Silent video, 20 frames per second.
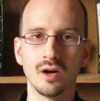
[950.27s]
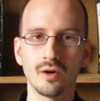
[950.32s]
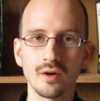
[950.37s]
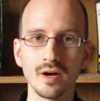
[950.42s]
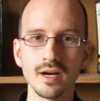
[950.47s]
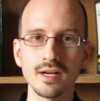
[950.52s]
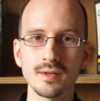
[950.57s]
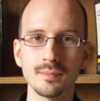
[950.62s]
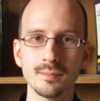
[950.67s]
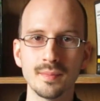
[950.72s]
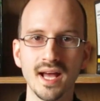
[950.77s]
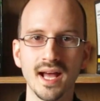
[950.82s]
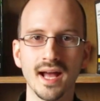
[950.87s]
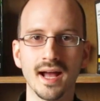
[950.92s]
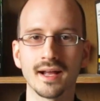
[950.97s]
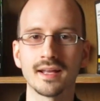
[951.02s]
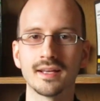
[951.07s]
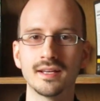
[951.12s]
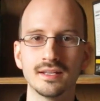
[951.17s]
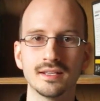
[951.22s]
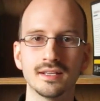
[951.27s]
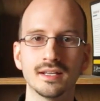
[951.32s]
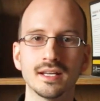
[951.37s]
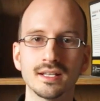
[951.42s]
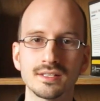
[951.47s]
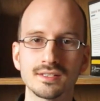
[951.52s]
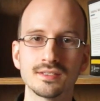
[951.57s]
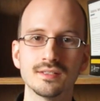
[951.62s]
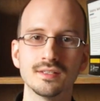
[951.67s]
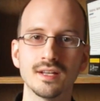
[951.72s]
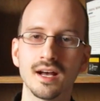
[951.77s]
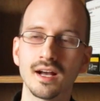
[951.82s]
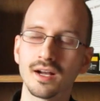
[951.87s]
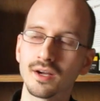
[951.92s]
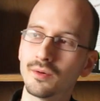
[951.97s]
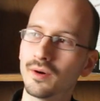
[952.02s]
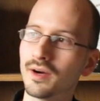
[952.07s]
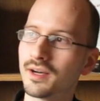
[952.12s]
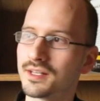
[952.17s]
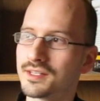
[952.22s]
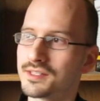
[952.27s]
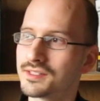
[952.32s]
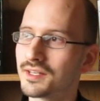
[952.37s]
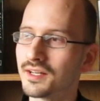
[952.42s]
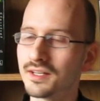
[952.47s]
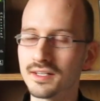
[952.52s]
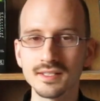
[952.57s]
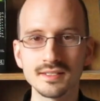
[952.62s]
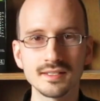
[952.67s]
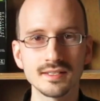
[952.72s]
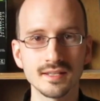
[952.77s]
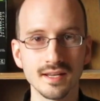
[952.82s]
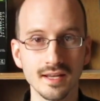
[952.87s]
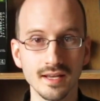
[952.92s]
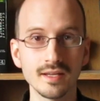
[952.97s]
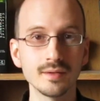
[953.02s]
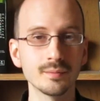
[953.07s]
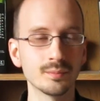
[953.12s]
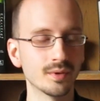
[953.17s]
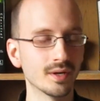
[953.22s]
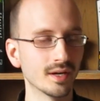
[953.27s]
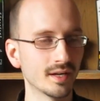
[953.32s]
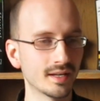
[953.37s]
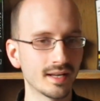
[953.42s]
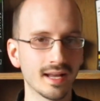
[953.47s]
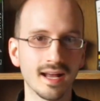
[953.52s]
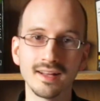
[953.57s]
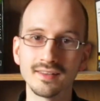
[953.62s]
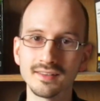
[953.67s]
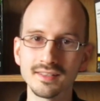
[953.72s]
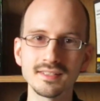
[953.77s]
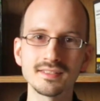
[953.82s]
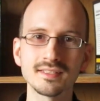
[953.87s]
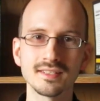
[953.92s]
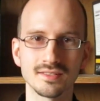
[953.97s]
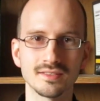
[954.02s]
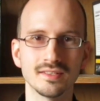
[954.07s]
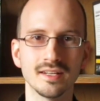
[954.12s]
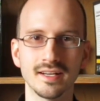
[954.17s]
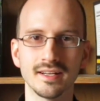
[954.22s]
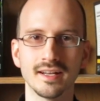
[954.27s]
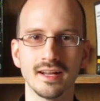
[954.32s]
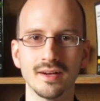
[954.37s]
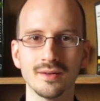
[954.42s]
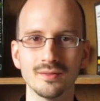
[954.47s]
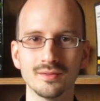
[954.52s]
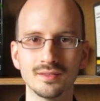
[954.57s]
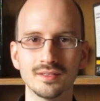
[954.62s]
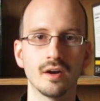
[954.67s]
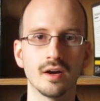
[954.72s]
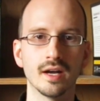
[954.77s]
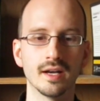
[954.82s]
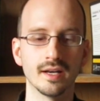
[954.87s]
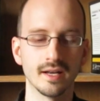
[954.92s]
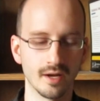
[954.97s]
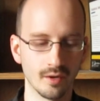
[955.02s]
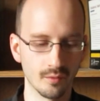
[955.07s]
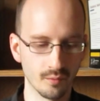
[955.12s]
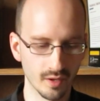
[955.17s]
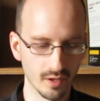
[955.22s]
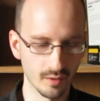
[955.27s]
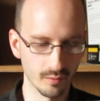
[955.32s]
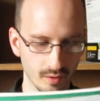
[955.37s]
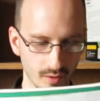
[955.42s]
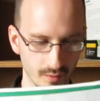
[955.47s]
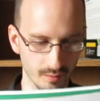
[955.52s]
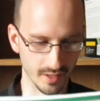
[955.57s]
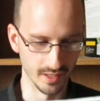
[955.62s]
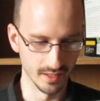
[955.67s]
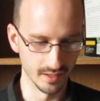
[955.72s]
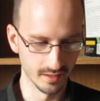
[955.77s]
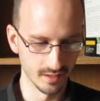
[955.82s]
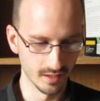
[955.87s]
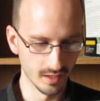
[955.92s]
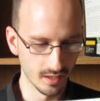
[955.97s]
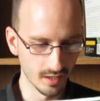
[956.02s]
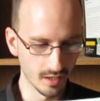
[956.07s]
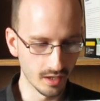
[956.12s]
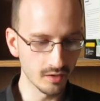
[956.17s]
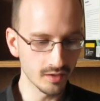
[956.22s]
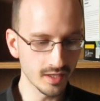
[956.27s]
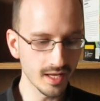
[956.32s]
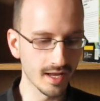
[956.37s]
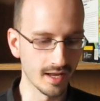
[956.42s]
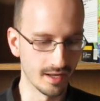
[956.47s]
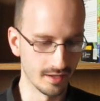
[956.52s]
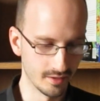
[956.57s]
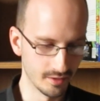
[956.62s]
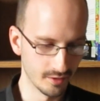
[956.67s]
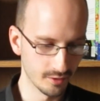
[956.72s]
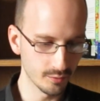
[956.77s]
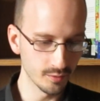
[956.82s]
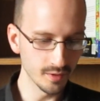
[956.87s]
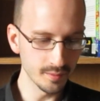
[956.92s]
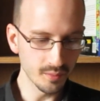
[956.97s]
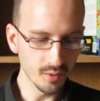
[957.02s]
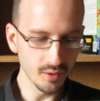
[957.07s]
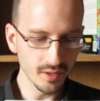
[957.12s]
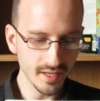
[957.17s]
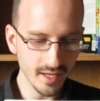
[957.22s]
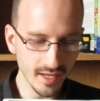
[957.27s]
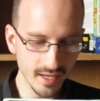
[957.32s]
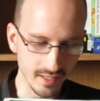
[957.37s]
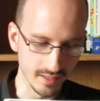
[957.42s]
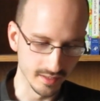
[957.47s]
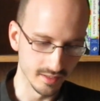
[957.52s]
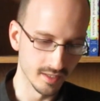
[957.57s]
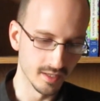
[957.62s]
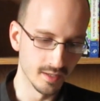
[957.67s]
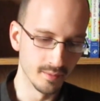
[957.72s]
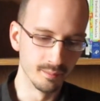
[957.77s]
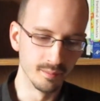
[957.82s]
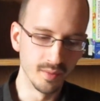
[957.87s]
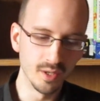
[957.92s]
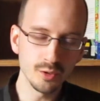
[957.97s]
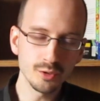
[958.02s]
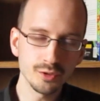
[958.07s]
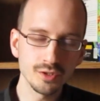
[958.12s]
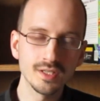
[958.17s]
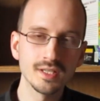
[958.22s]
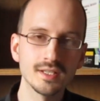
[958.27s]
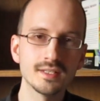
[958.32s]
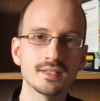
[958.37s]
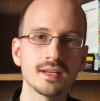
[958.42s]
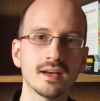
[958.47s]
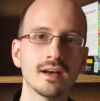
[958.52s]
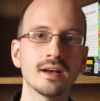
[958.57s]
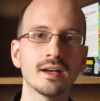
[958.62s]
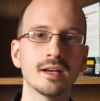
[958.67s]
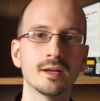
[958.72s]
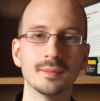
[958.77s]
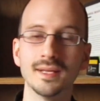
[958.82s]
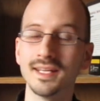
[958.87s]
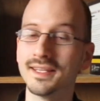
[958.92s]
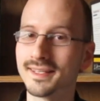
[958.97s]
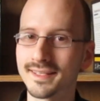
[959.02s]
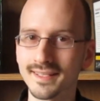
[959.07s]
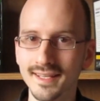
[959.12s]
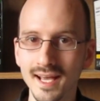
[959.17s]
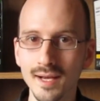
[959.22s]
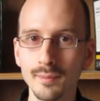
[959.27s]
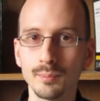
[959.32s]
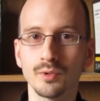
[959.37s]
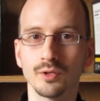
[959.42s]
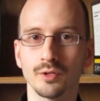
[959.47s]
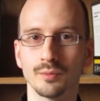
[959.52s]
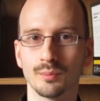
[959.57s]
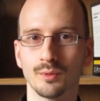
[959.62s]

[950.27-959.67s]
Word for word: All right, I'm back. It's not quite as sunny today, but at least it's light out. All right, now where were we? Oh yeah, 3.8, motion in time in the Kepler